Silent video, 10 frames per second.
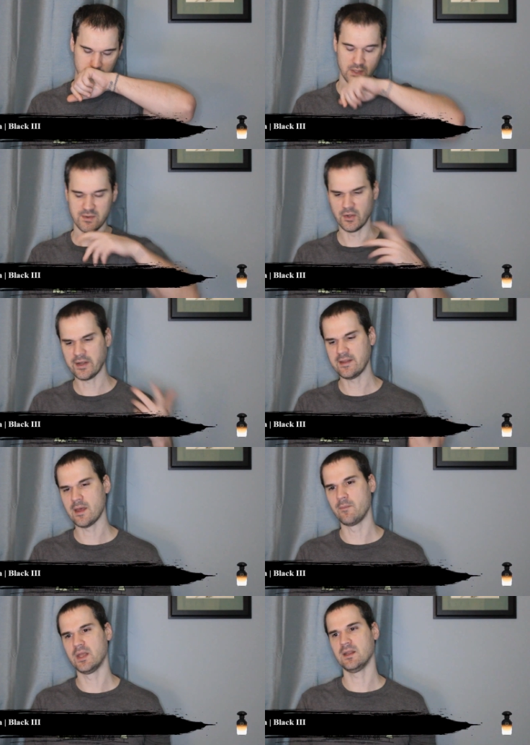Still getting that
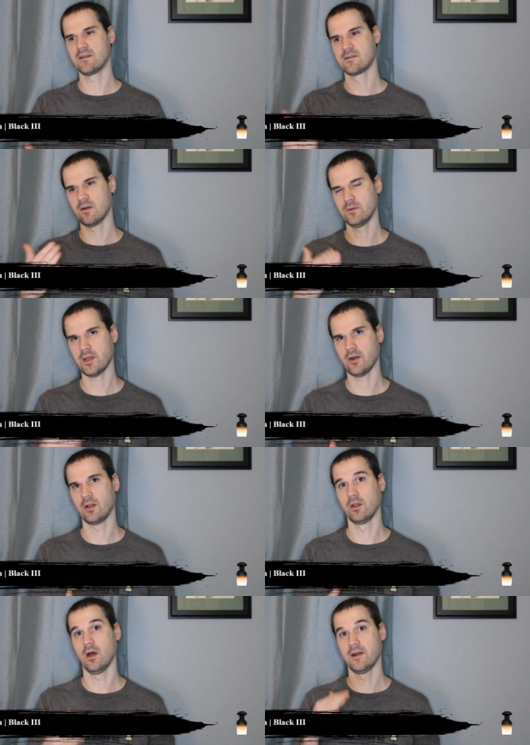mint. It's toned down a
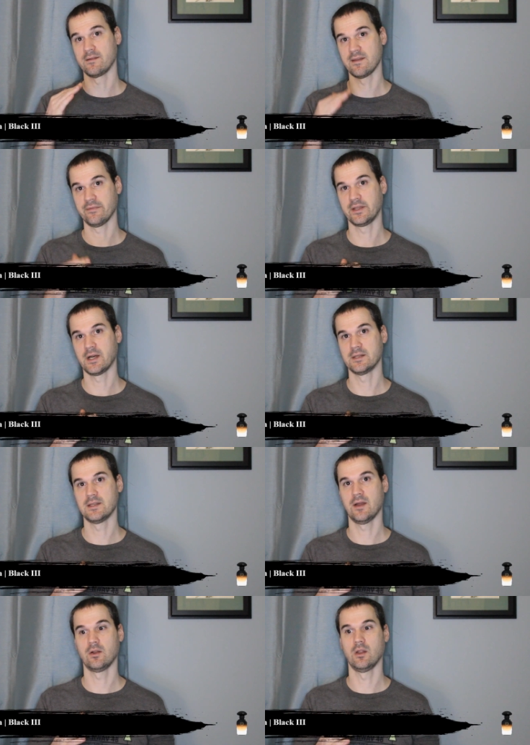lot. It's definitely cut
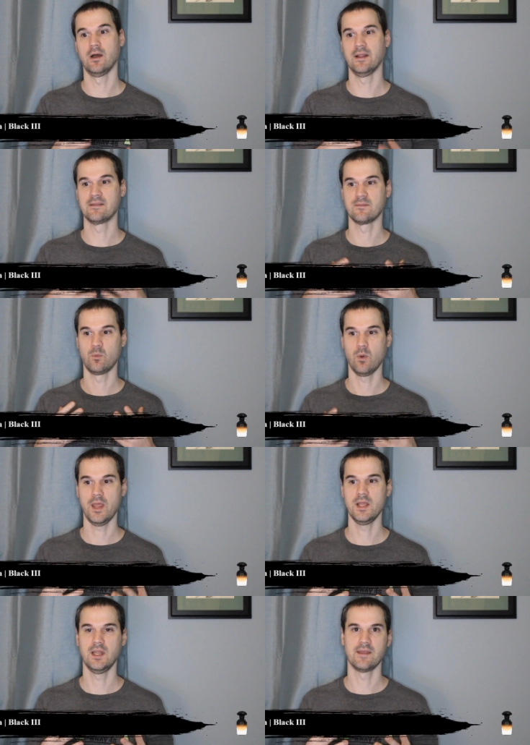down a lot. It's
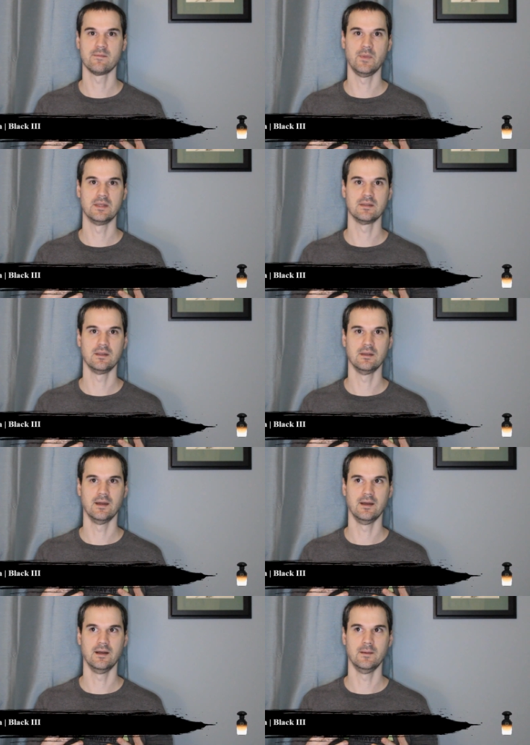way less minty
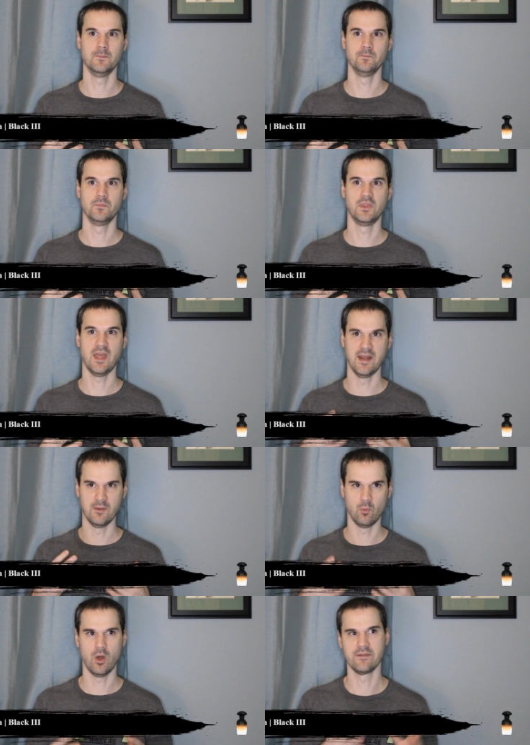than it
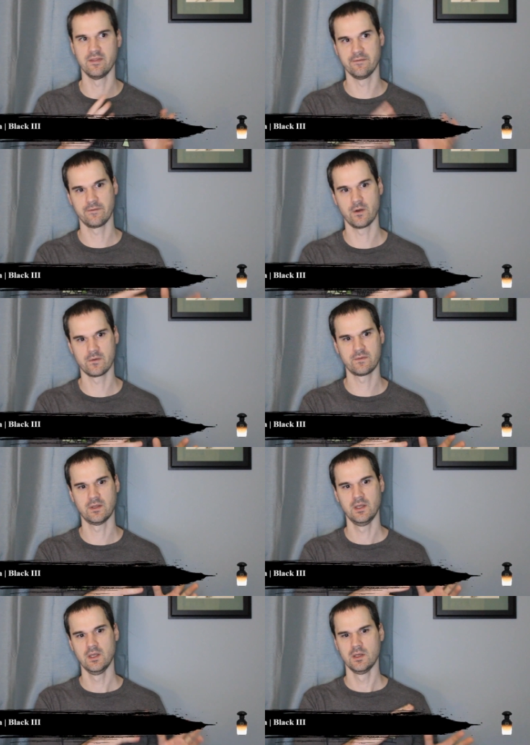was in the first,
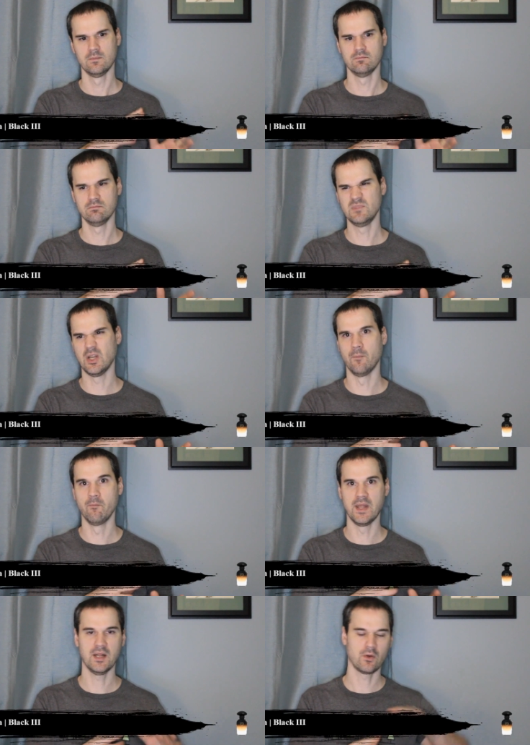
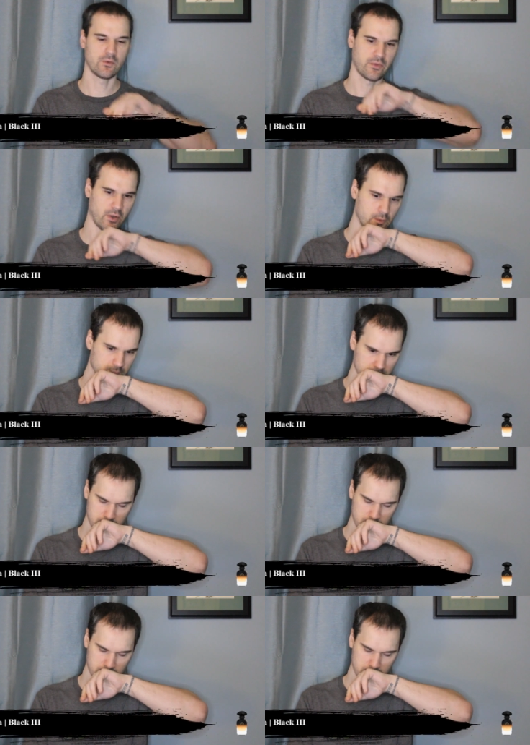minute or so.